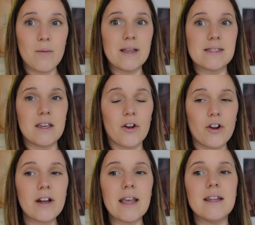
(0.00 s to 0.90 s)
Wesley
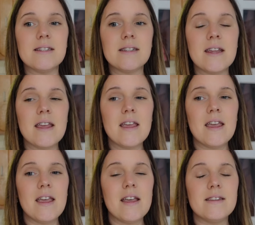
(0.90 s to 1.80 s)
heard it.
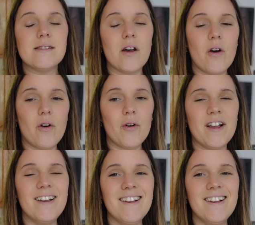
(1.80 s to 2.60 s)
So